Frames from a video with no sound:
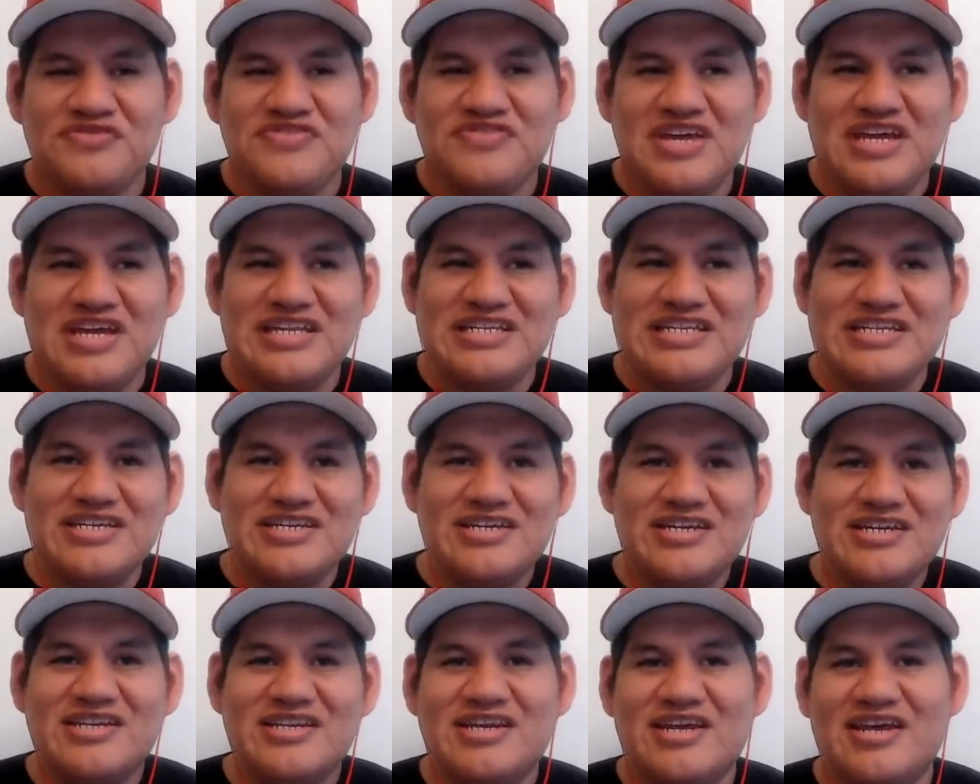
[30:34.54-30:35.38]
if they
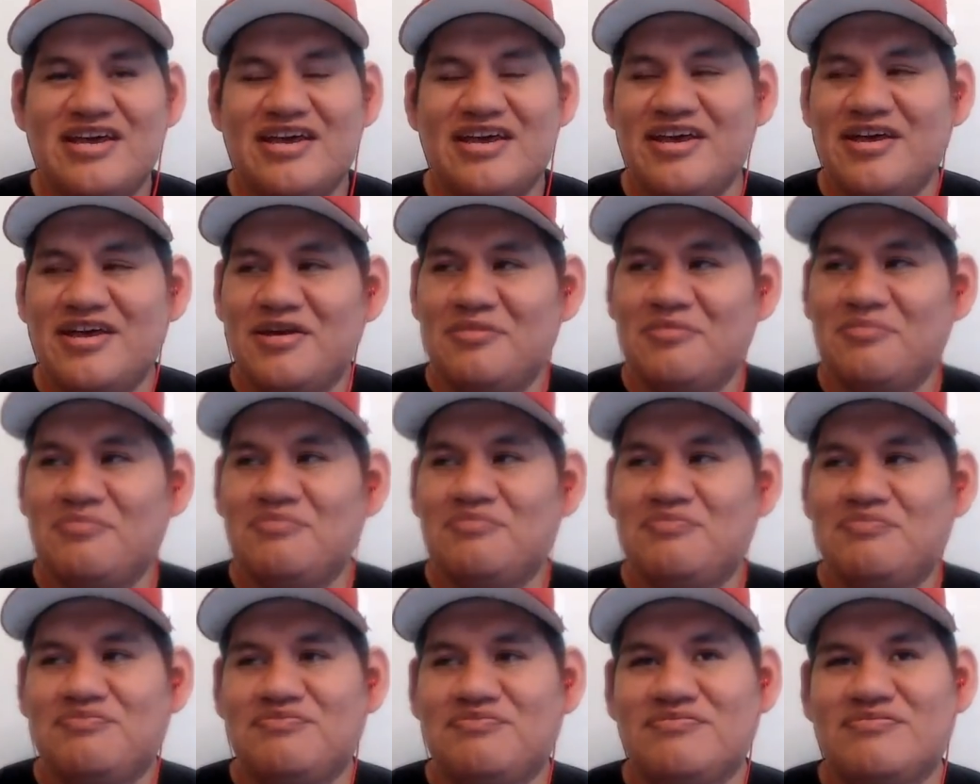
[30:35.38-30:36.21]
did
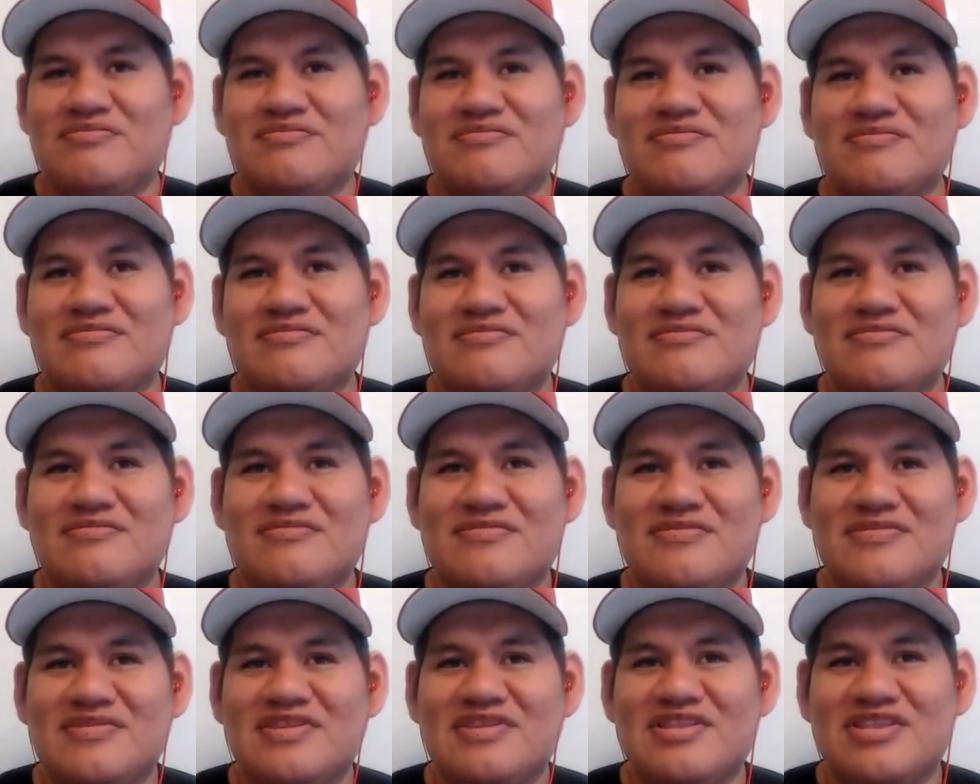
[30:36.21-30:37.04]
um,
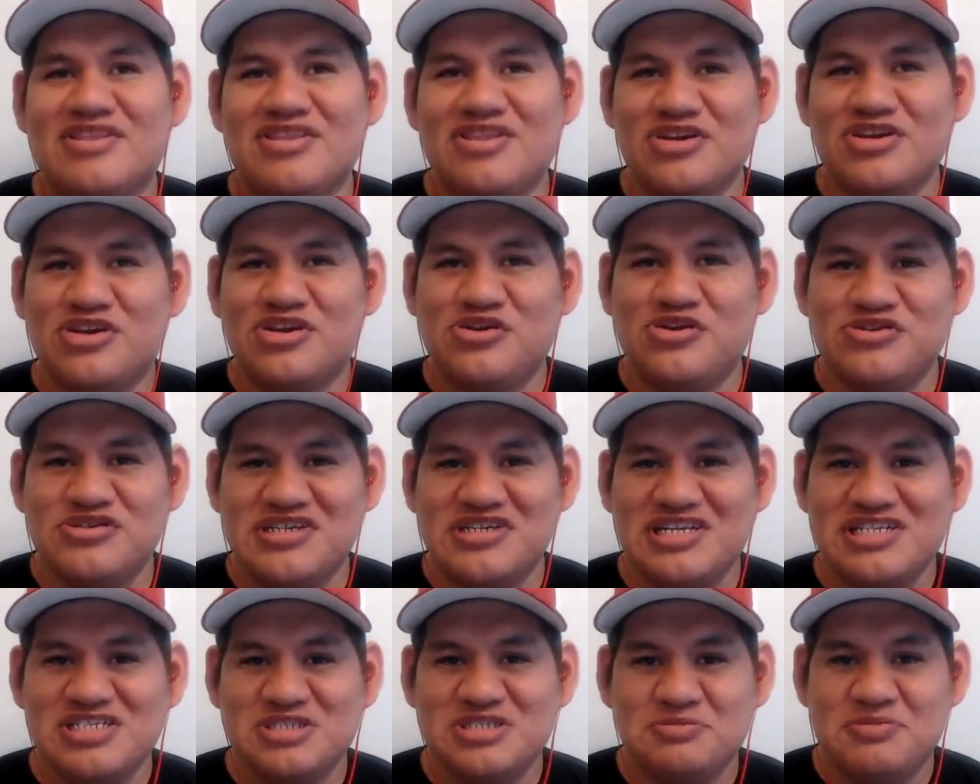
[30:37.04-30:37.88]
the
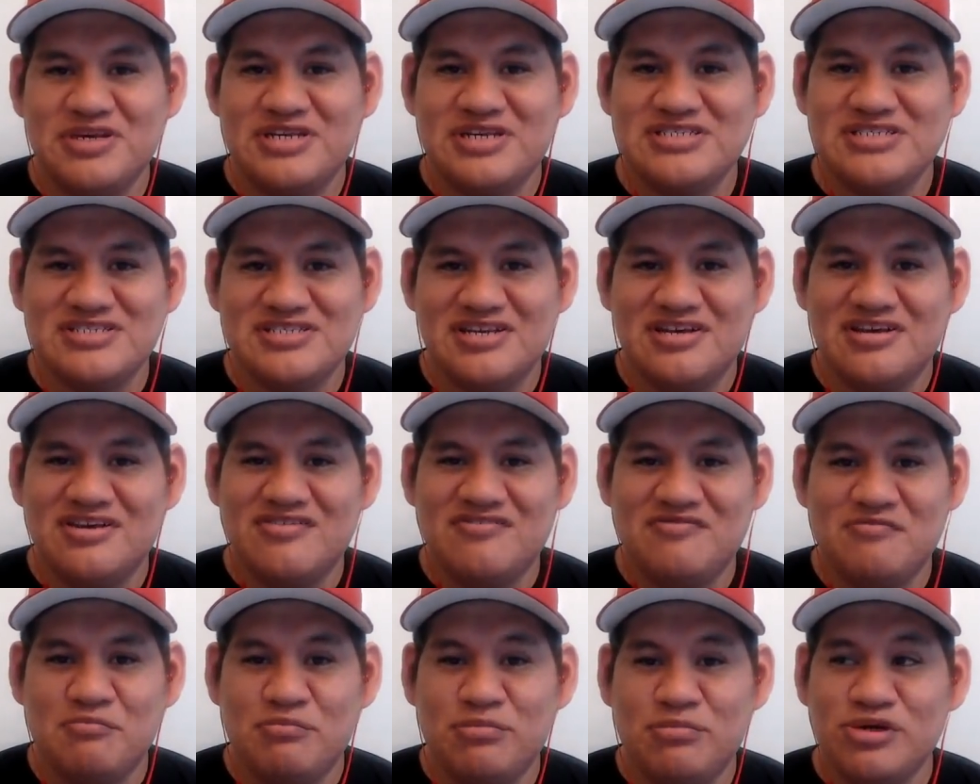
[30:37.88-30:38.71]
CreateSpace stuff,
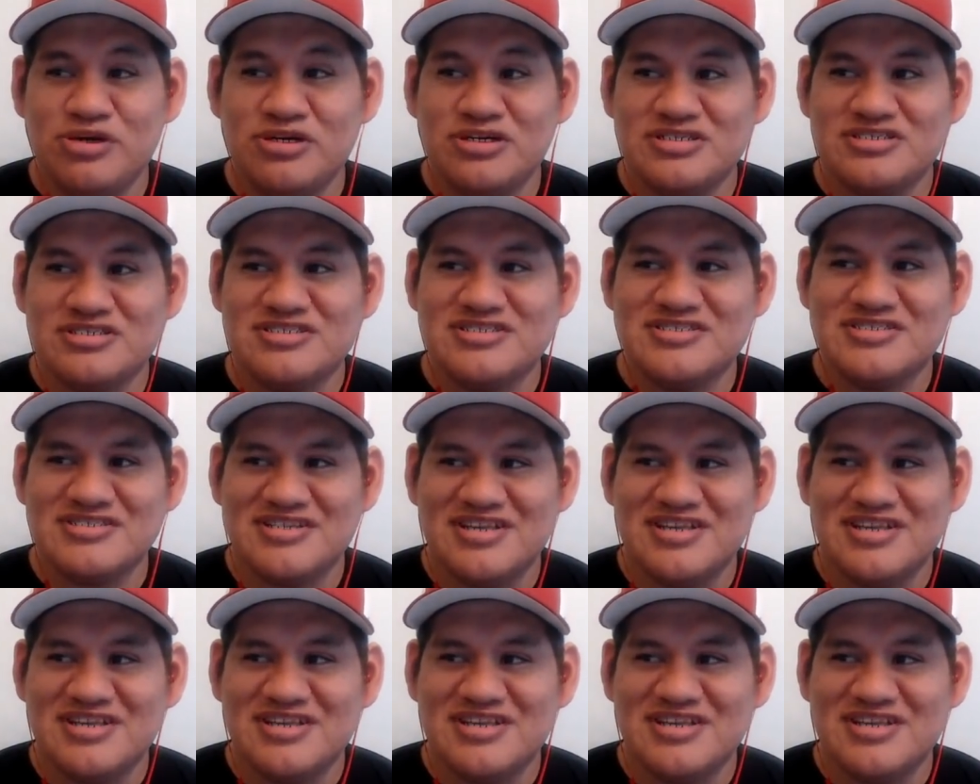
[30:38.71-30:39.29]
books?